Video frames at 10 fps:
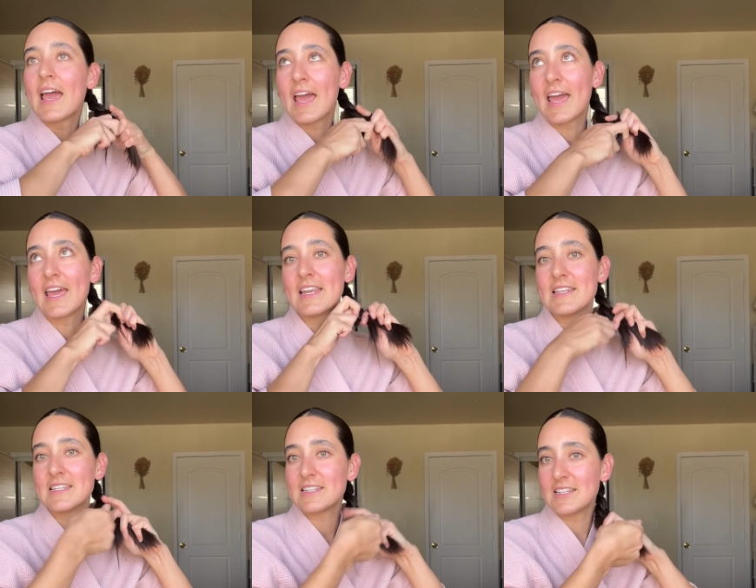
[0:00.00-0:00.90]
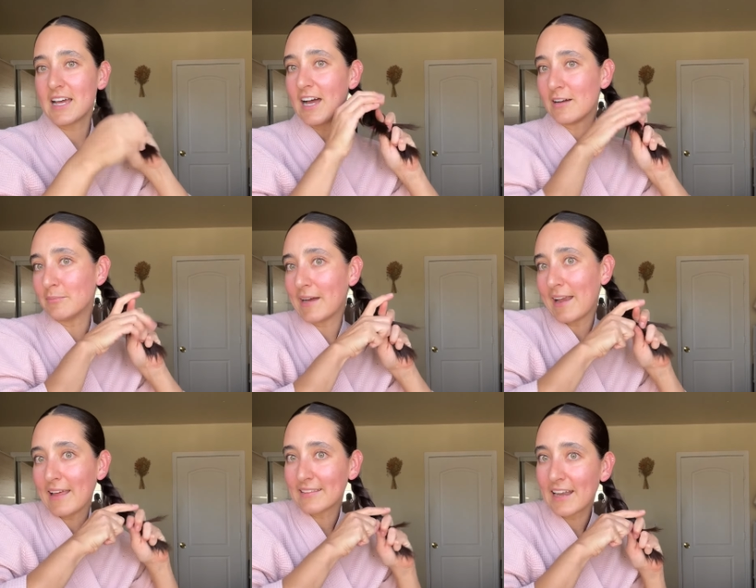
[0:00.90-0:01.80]
and um, i
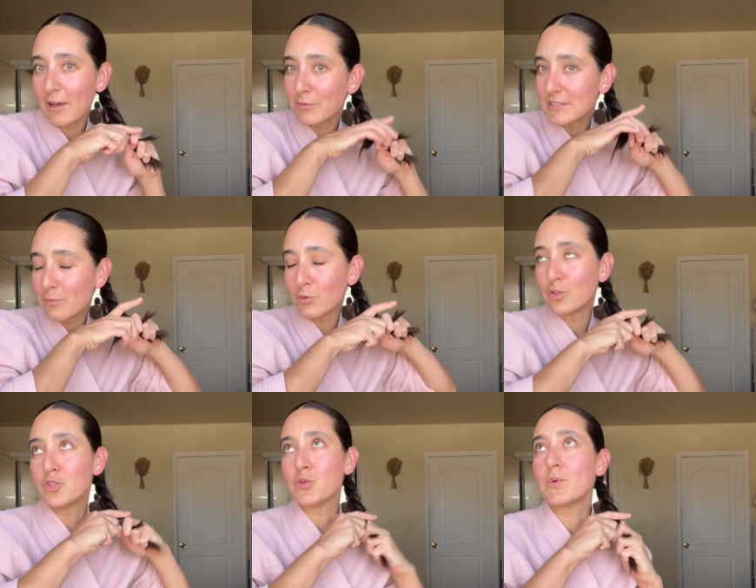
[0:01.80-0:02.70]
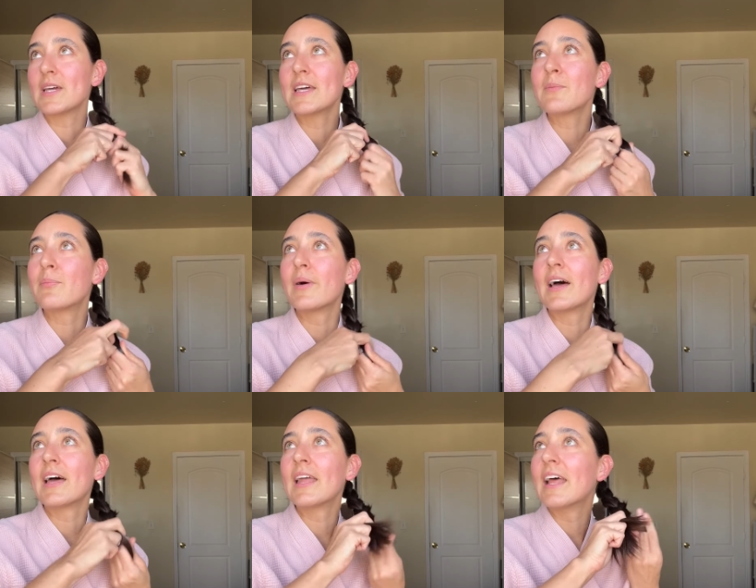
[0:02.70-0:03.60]
like that i was able to do it
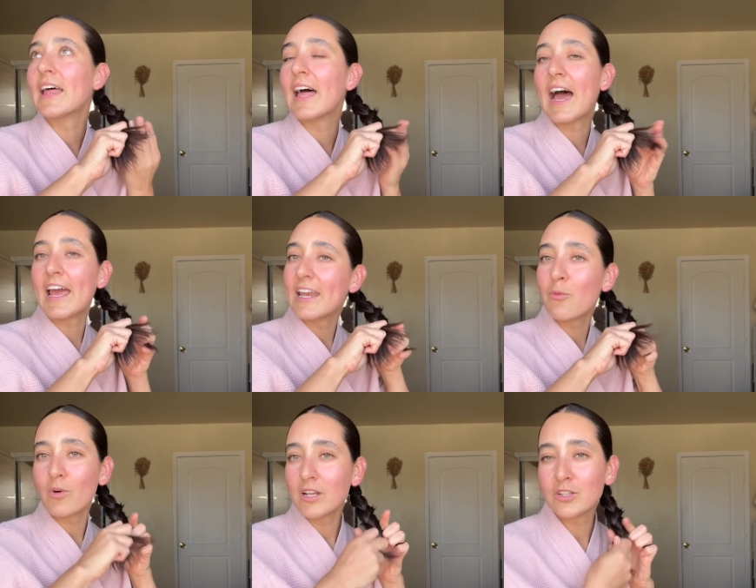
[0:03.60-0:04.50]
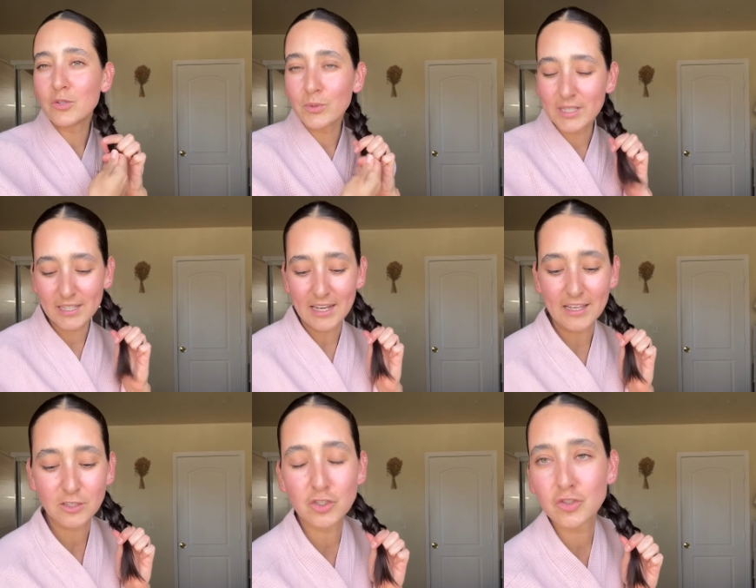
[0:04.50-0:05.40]
but i didn't want to do it
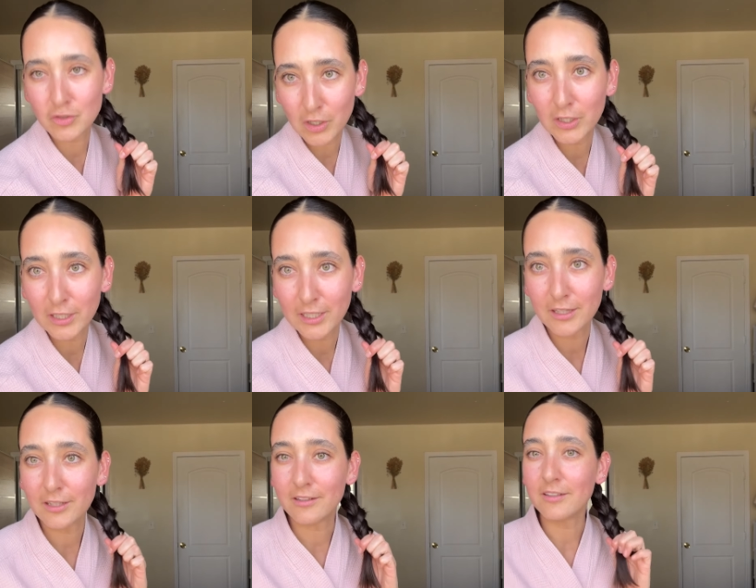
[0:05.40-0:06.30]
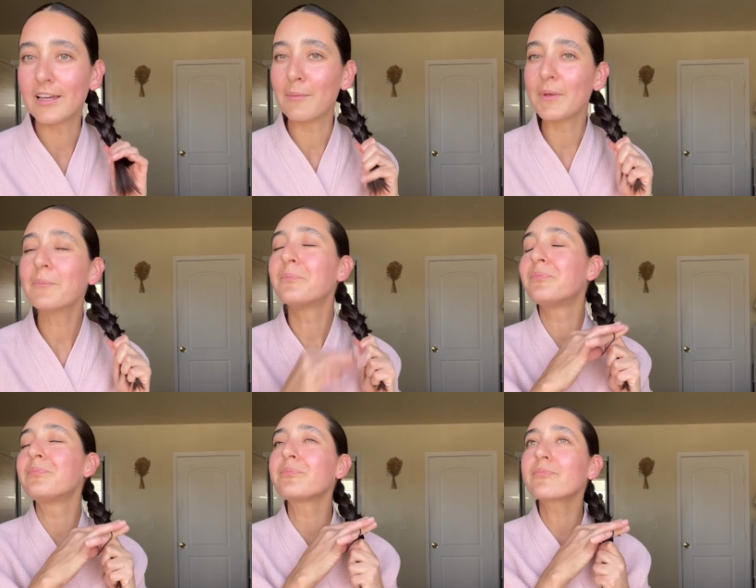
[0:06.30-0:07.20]
like struggling you know you get me
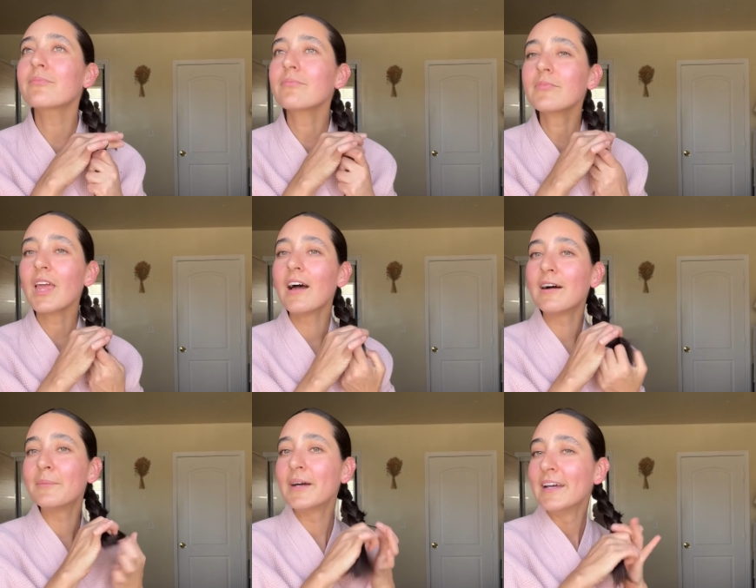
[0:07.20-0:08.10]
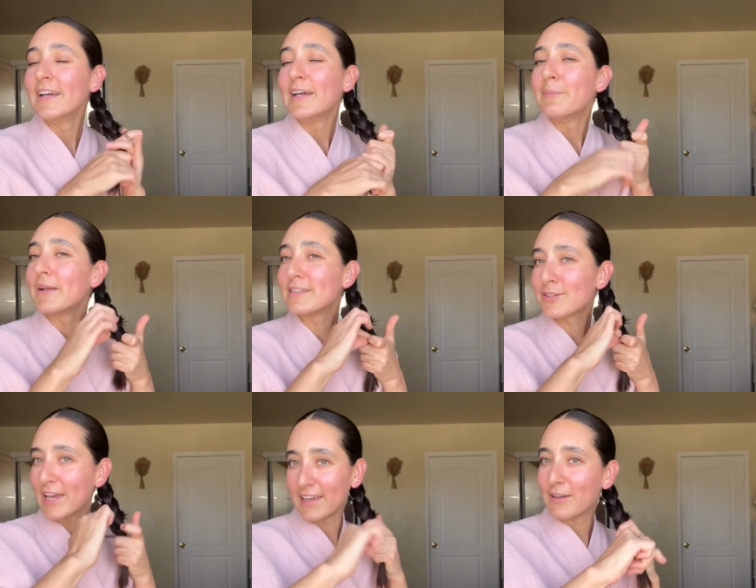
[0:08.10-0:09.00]
um but it's
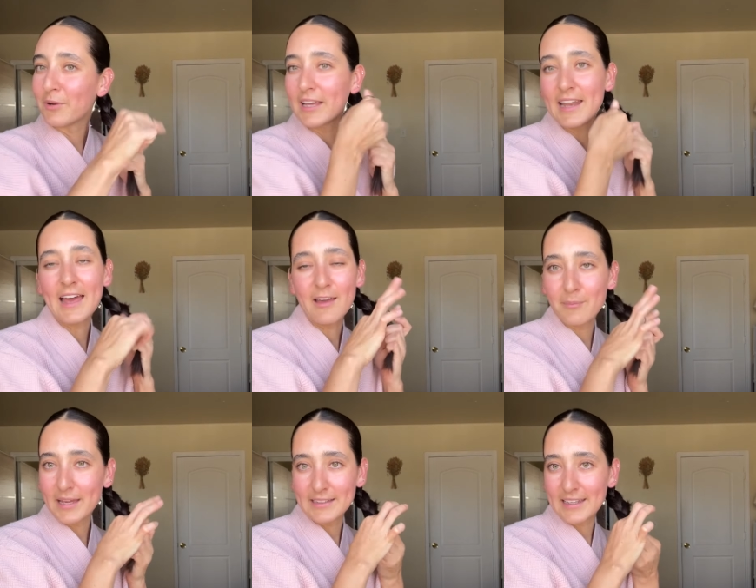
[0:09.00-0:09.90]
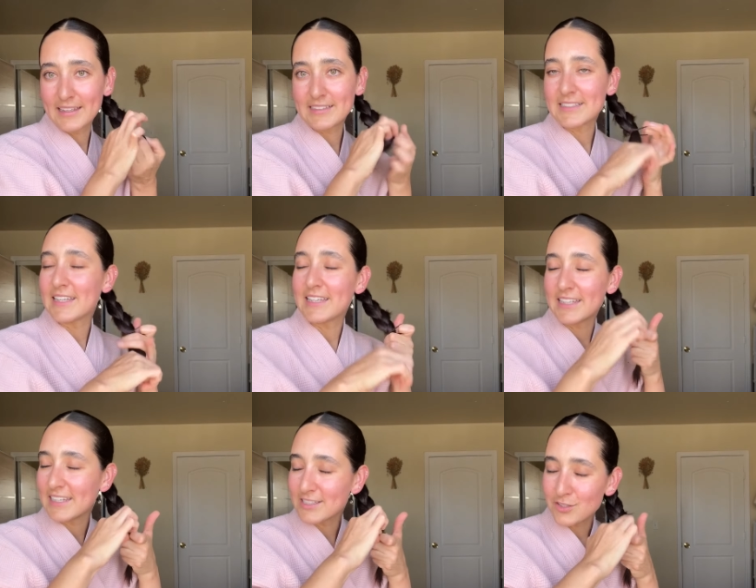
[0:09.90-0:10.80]
okay we're gonna have bad days
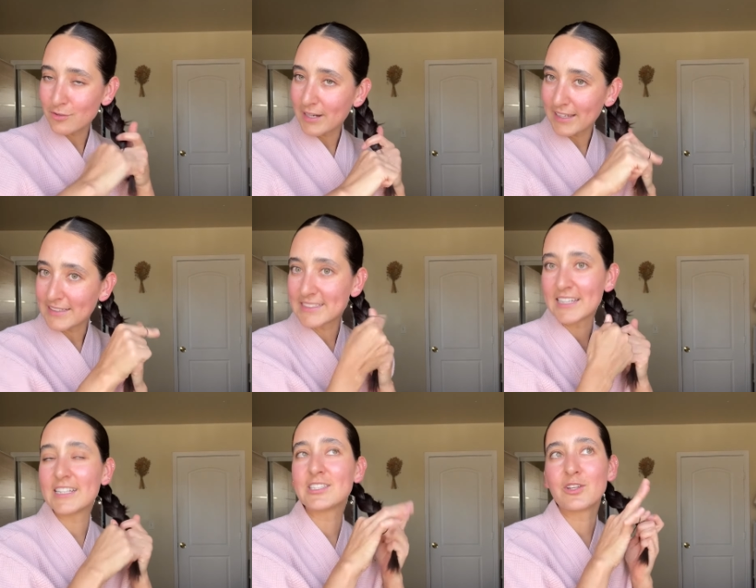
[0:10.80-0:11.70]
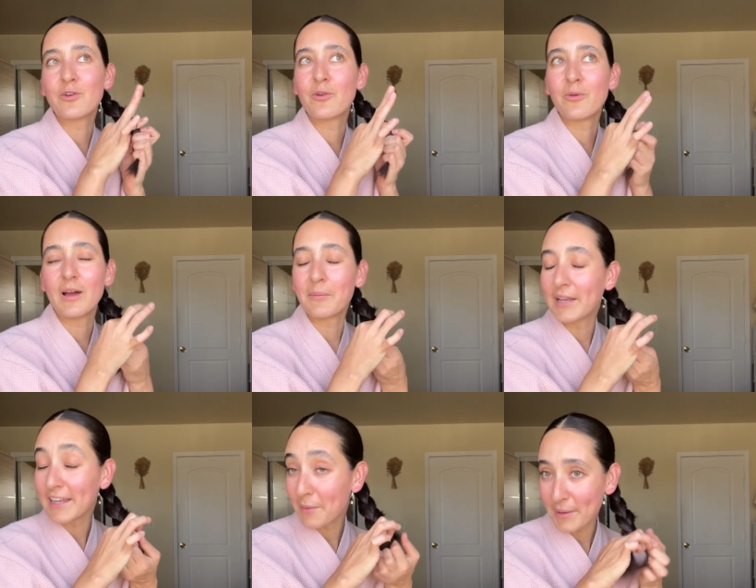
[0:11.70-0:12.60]
and it's all right so i'm
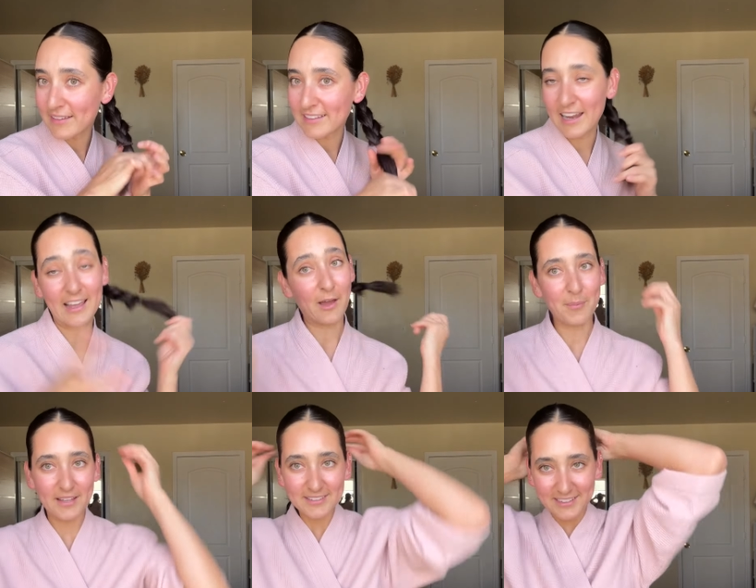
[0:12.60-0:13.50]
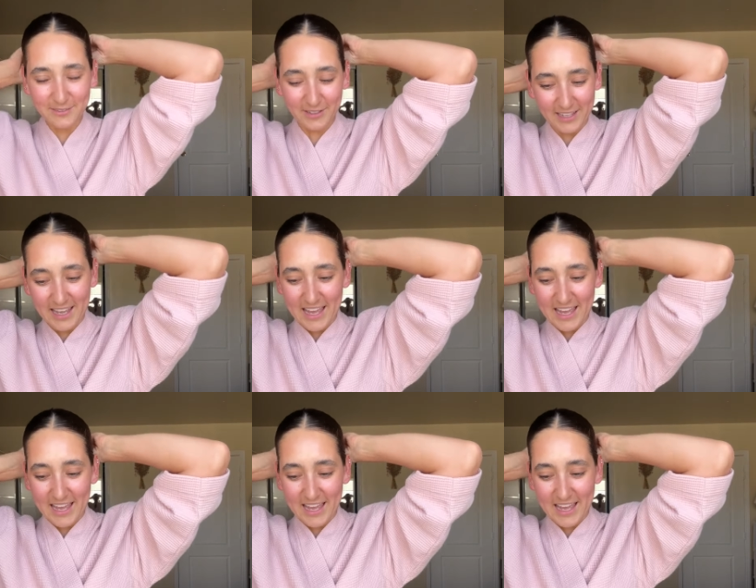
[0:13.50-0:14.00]
gonna get past it i got past it but